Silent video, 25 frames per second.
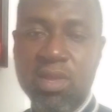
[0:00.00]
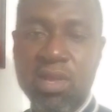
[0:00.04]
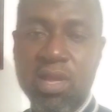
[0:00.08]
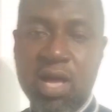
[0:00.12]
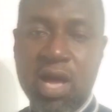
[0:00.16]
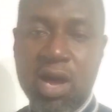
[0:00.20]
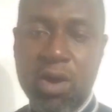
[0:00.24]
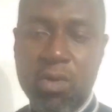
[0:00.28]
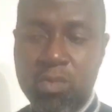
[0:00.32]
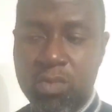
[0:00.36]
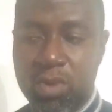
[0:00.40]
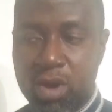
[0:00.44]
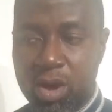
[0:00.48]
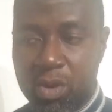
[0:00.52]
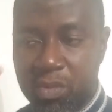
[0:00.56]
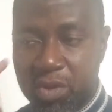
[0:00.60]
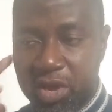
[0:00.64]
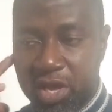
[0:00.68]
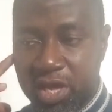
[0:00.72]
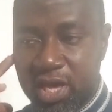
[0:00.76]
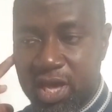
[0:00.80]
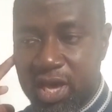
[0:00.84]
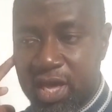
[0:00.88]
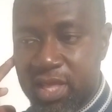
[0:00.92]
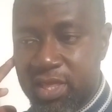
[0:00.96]
And when we
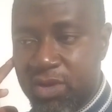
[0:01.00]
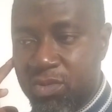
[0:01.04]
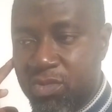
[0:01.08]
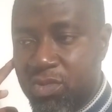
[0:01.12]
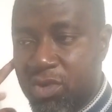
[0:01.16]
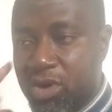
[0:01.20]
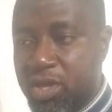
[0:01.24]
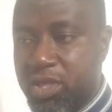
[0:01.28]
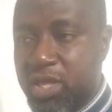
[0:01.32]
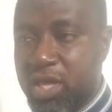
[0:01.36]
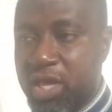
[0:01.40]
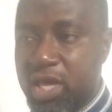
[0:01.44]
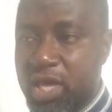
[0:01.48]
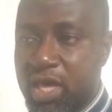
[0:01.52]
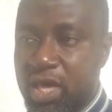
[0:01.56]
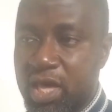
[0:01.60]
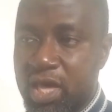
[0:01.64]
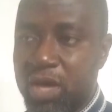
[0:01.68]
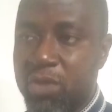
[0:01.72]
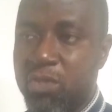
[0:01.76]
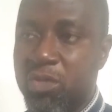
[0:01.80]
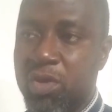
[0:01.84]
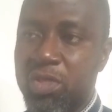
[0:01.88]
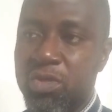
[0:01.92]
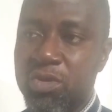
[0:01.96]
hear the word
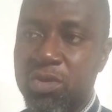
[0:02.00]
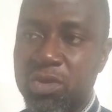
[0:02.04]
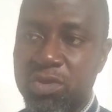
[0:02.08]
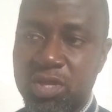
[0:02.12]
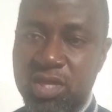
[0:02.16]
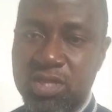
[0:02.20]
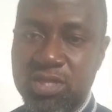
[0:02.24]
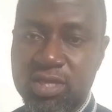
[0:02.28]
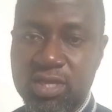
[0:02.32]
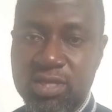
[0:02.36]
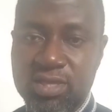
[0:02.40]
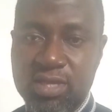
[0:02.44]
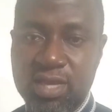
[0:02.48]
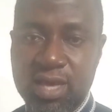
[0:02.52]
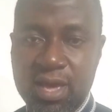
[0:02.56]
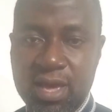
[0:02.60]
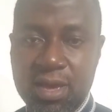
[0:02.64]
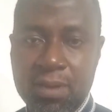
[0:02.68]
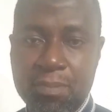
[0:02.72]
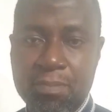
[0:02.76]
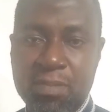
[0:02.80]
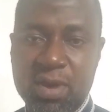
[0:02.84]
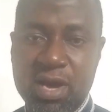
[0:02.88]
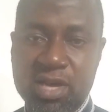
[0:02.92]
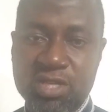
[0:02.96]
E, we know this is
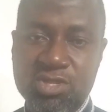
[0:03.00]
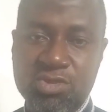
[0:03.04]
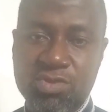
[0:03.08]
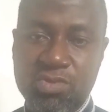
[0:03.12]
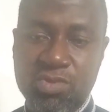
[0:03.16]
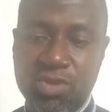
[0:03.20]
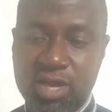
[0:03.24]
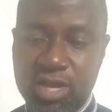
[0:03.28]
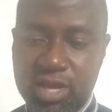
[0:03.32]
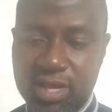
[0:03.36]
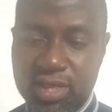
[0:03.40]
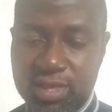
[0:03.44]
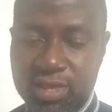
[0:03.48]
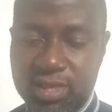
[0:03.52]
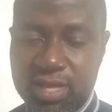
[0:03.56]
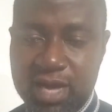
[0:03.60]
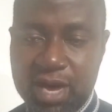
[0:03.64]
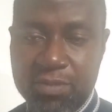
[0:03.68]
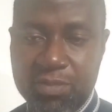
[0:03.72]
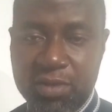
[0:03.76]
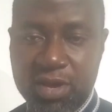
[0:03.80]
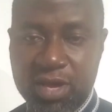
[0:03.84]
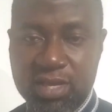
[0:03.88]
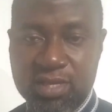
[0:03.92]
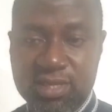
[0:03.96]
a masculine.
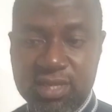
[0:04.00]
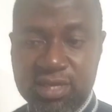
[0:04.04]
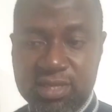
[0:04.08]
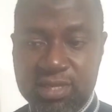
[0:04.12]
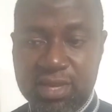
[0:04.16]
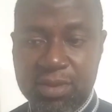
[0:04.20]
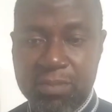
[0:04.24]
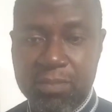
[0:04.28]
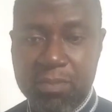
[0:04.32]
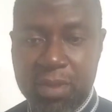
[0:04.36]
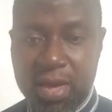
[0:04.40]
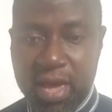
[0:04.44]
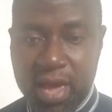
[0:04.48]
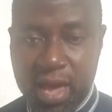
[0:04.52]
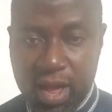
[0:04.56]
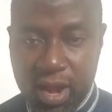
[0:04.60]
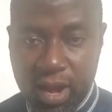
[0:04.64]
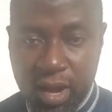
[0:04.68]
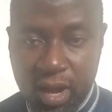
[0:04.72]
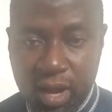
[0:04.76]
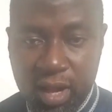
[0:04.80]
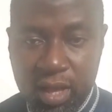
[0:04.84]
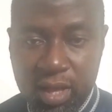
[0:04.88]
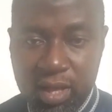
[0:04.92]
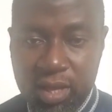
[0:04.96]
That means it's a
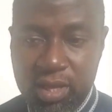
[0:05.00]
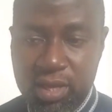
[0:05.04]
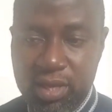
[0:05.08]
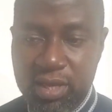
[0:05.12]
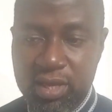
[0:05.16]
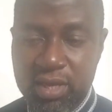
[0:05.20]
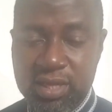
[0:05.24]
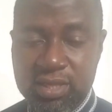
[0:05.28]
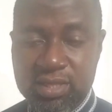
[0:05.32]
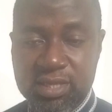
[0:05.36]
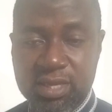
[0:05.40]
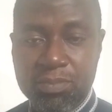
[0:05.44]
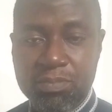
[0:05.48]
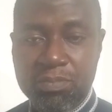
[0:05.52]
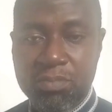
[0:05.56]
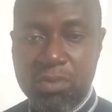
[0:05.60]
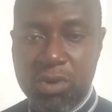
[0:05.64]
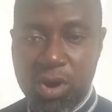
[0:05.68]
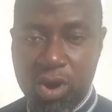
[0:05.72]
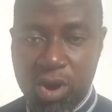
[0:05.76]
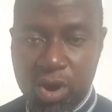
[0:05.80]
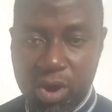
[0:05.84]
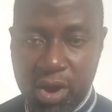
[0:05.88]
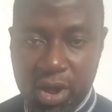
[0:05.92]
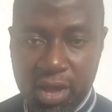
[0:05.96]
male, it's a
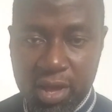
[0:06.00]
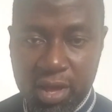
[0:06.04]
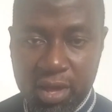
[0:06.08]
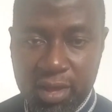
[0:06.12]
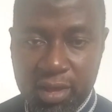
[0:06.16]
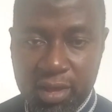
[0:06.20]
boy.